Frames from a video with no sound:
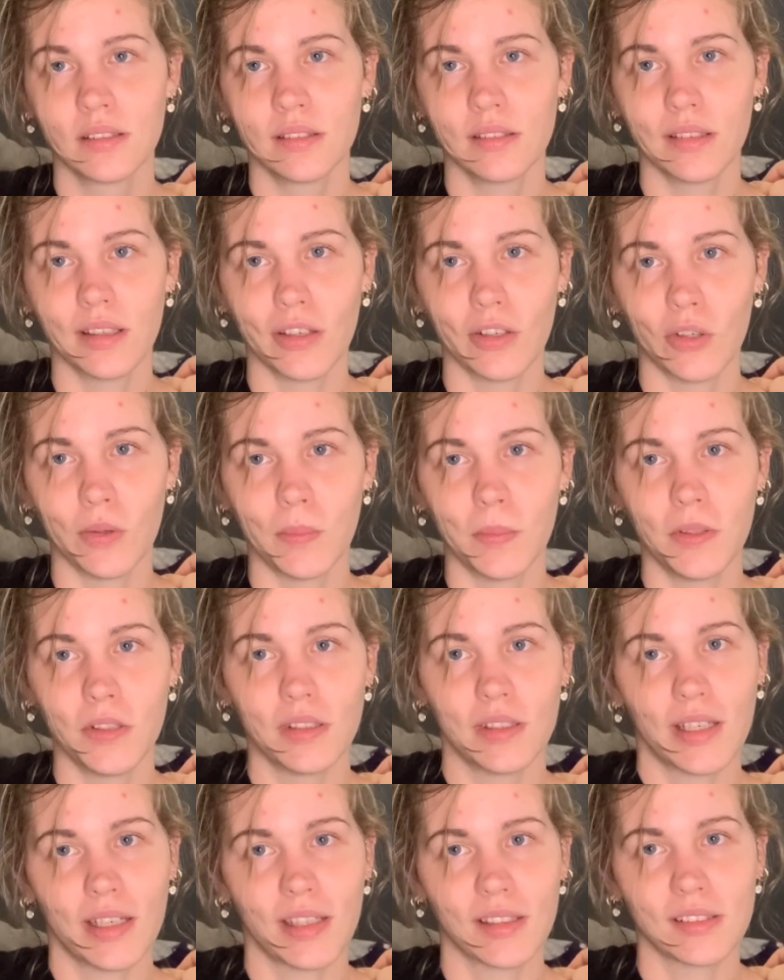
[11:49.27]
I hope you
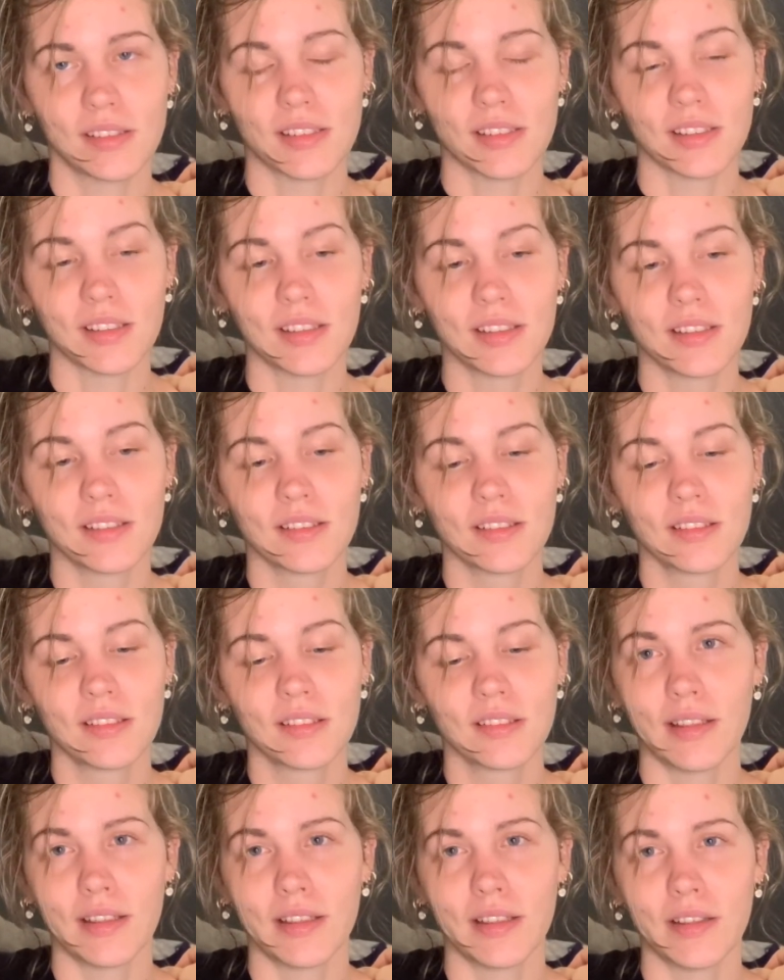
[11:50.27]
liked it.
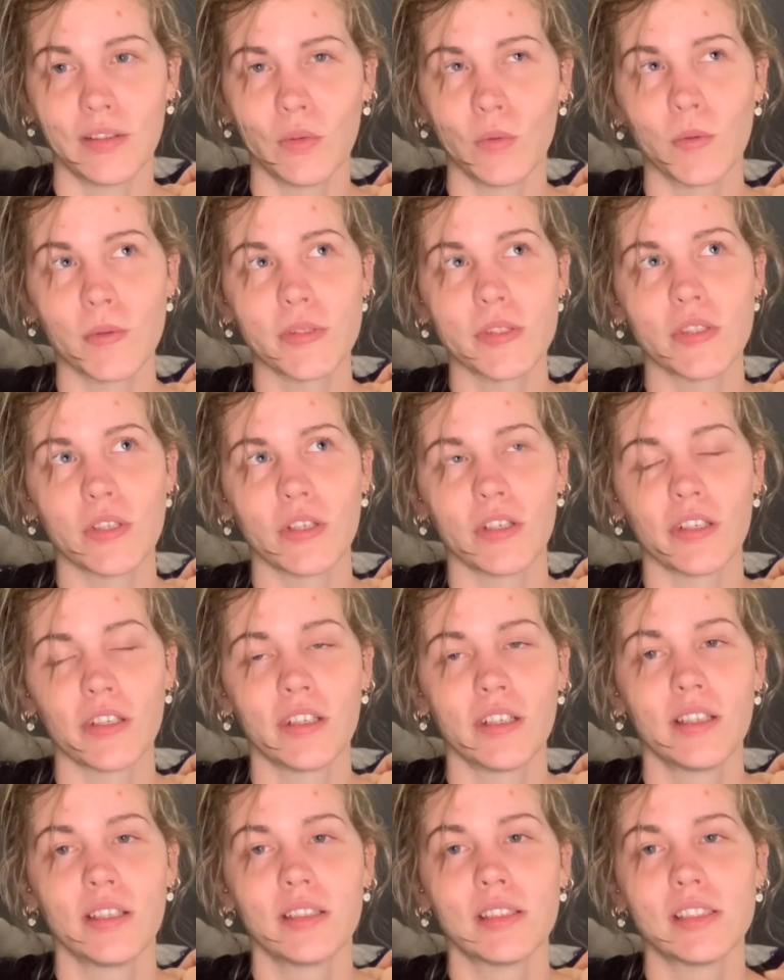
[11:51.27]
And also,
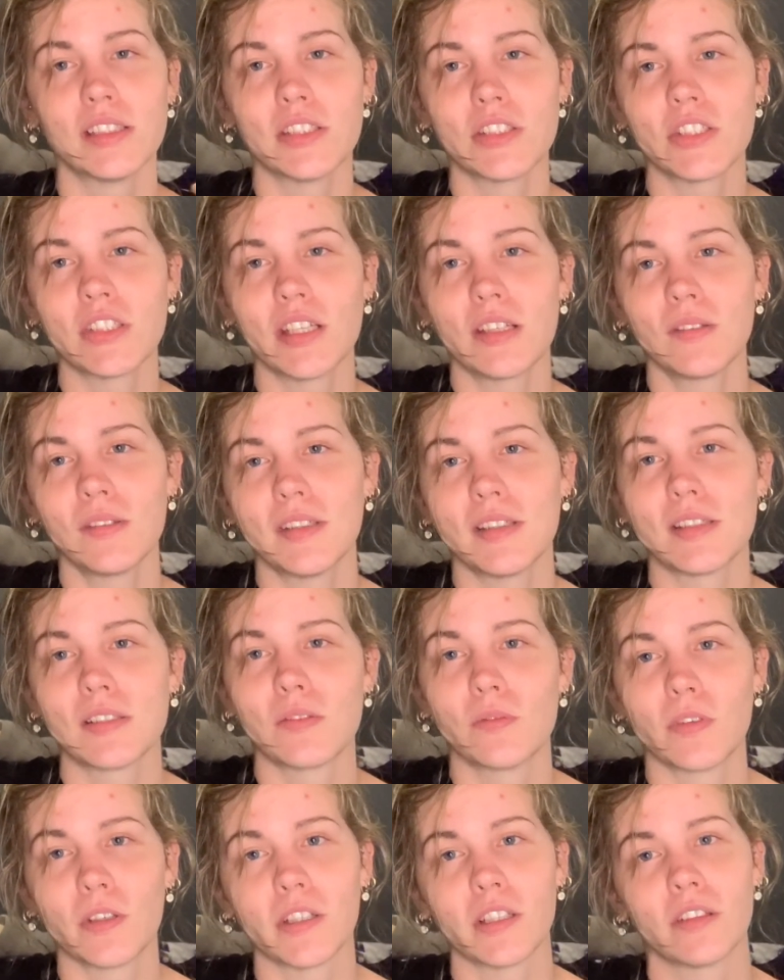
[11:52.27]
this channel is
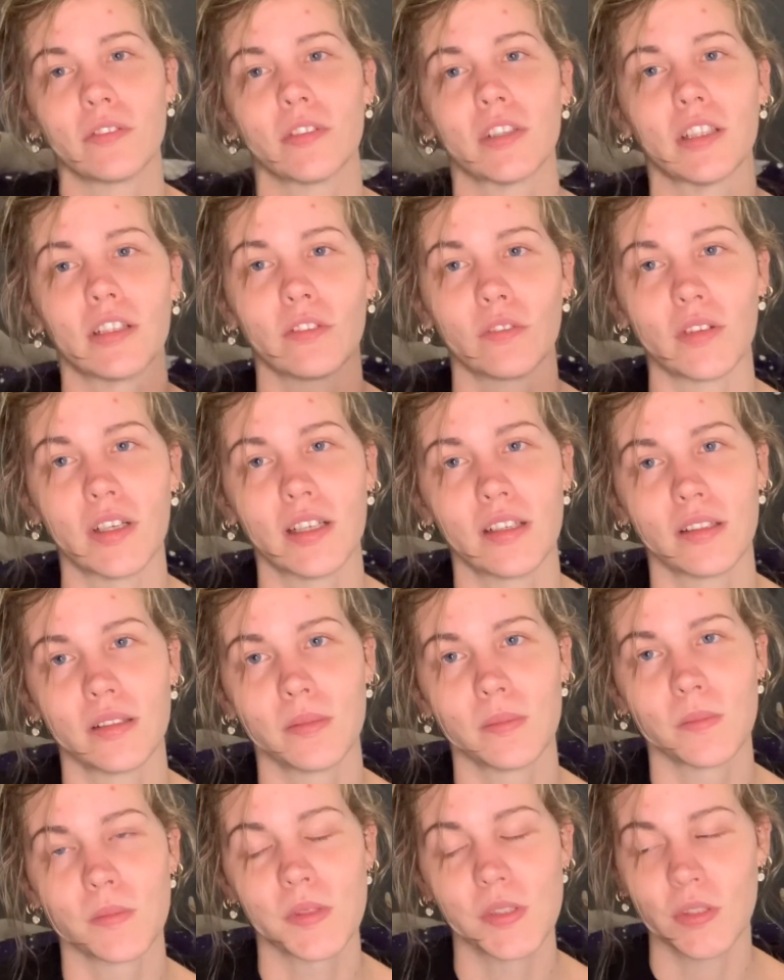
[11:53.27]
very
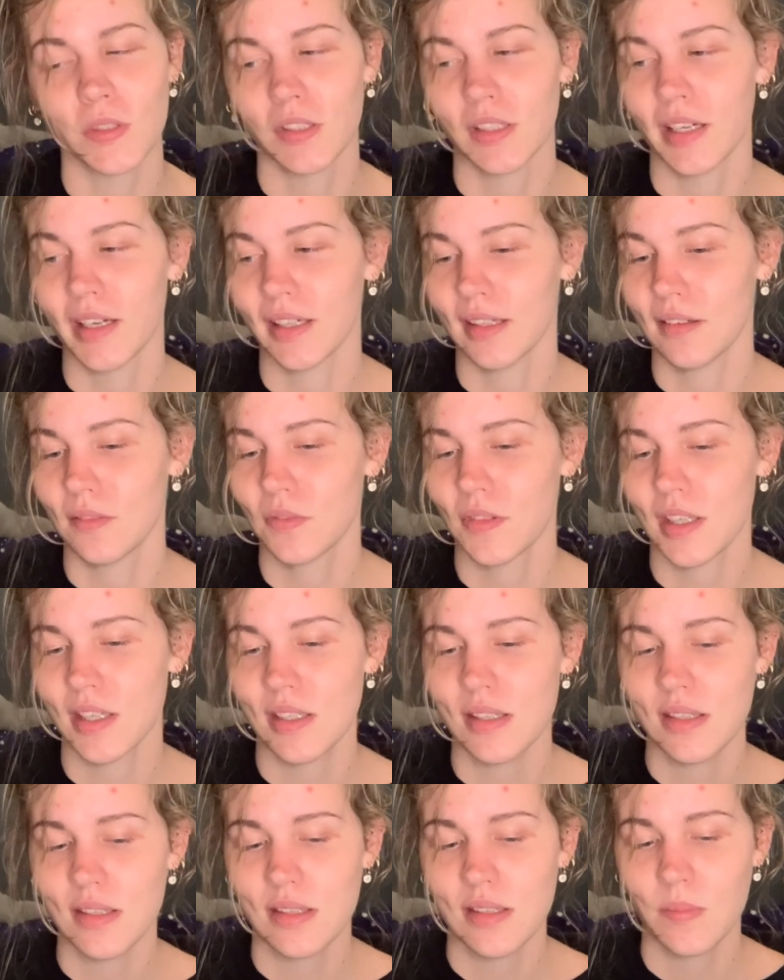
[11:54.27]
random, so like if
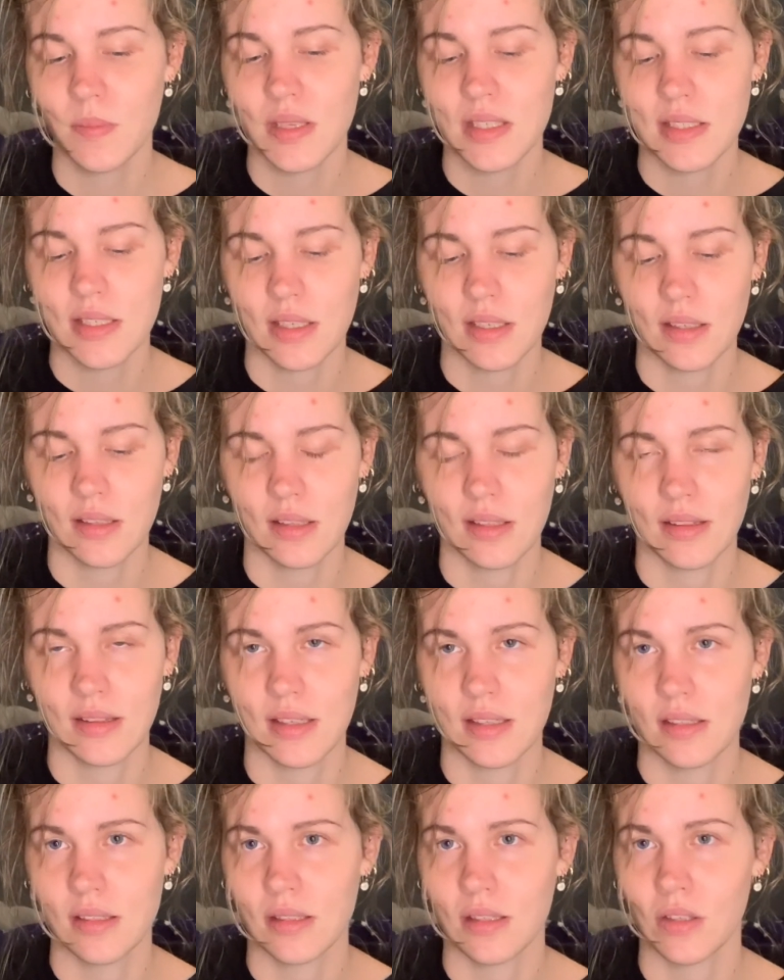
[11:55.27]
there's particular
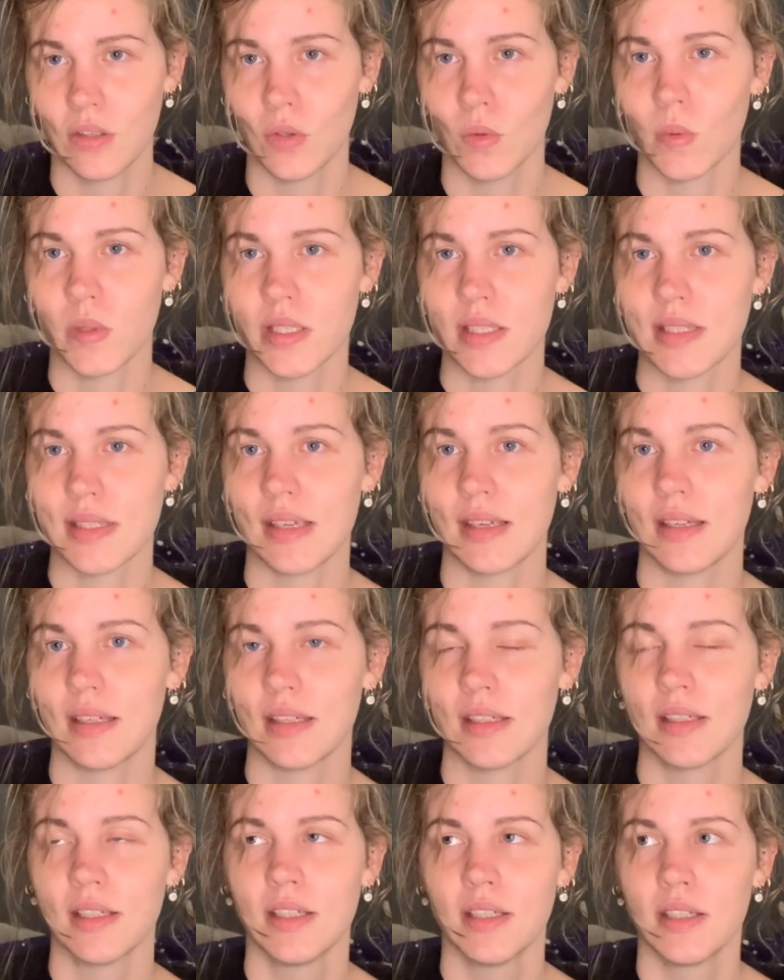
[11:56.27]
things that you want to see,
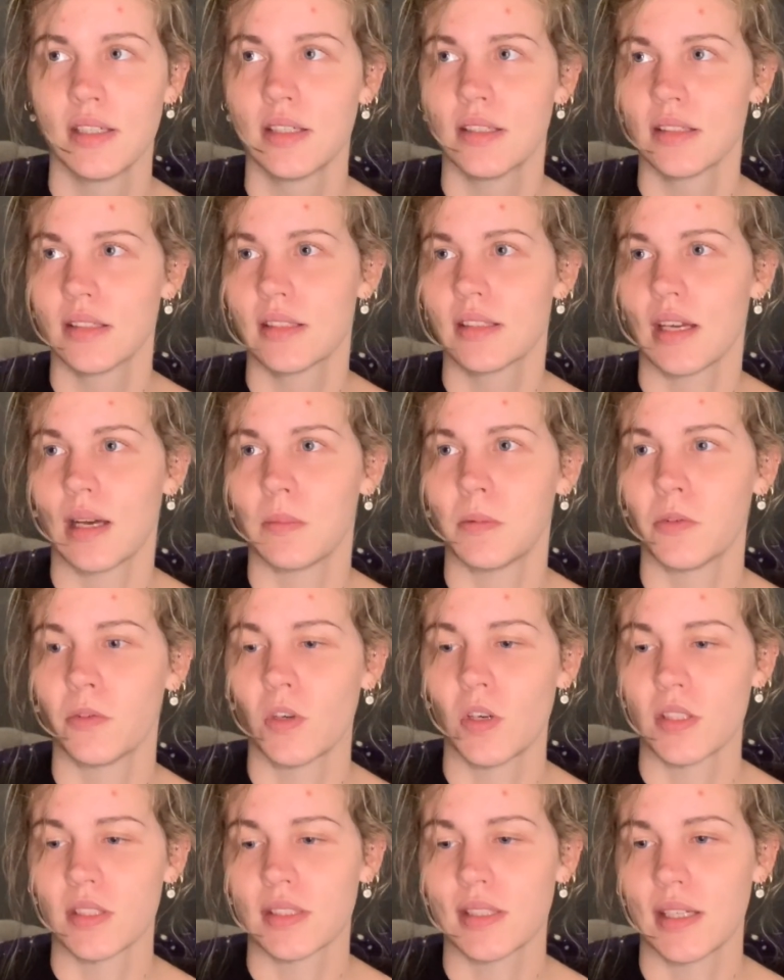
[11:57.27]
type of
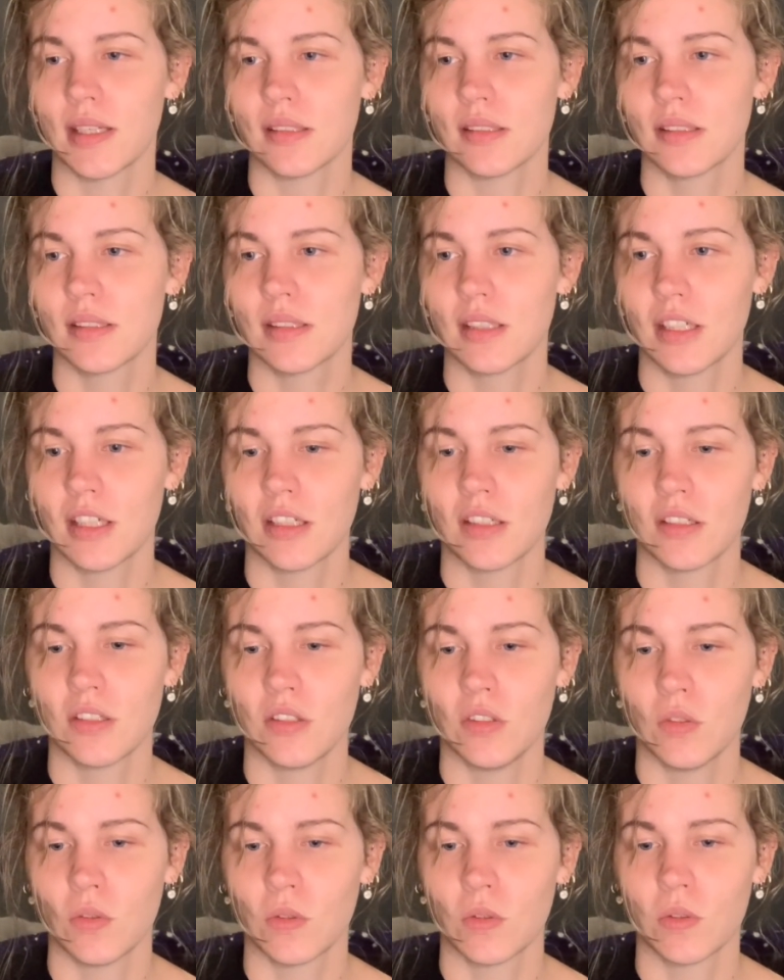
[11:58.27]
content that
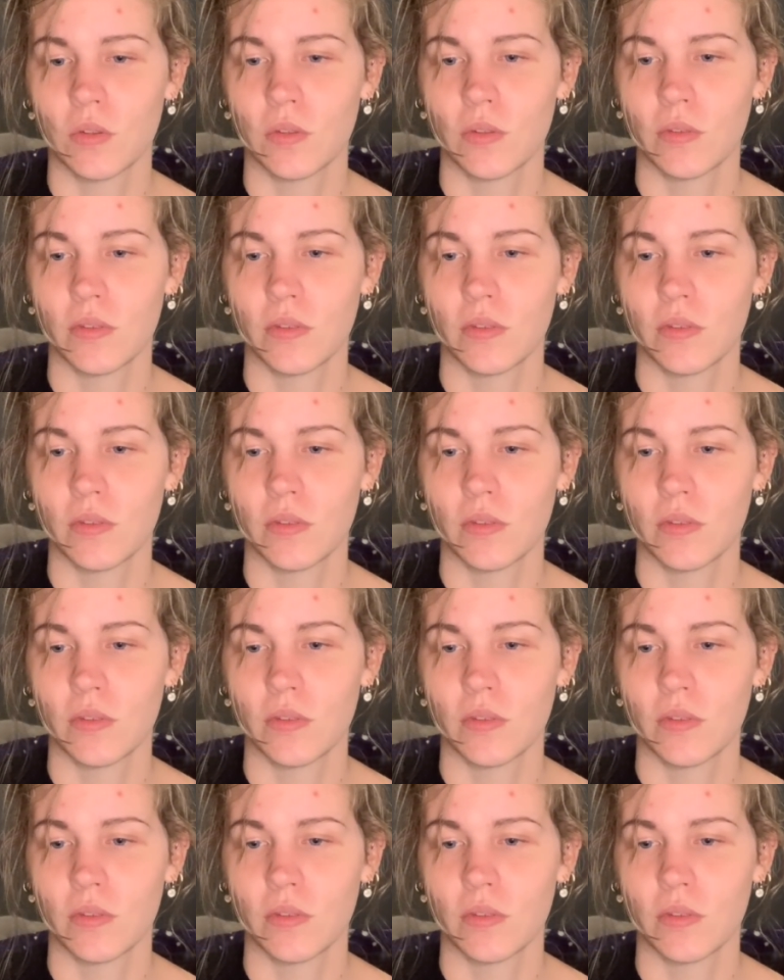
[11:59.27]
you're